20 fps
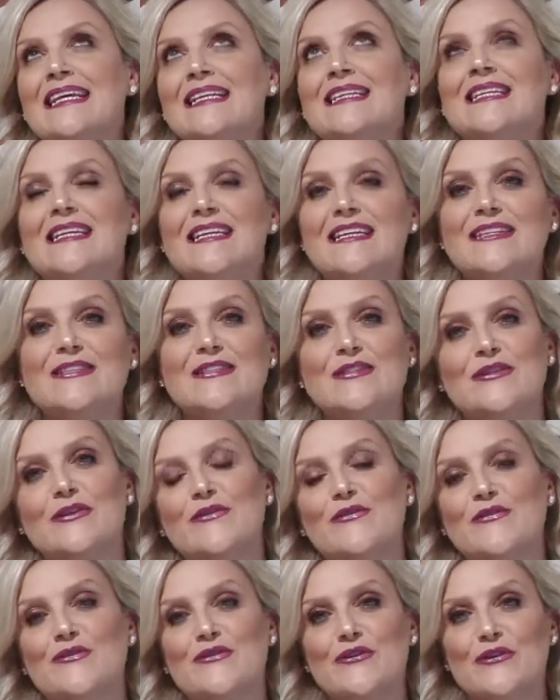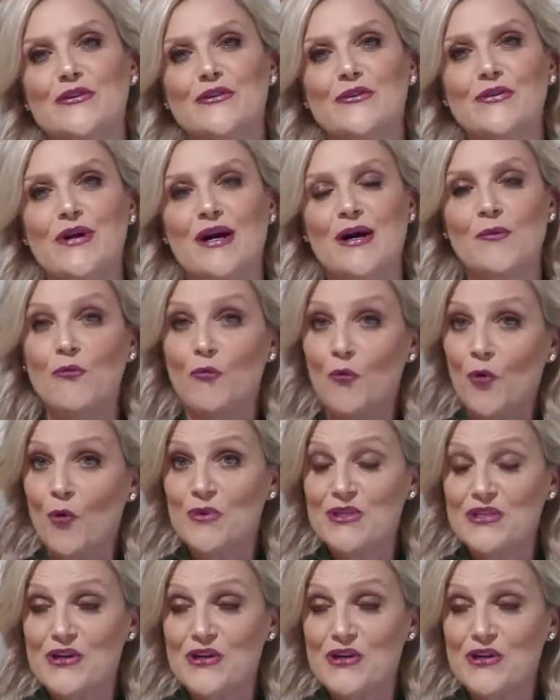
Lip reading: itself to warmer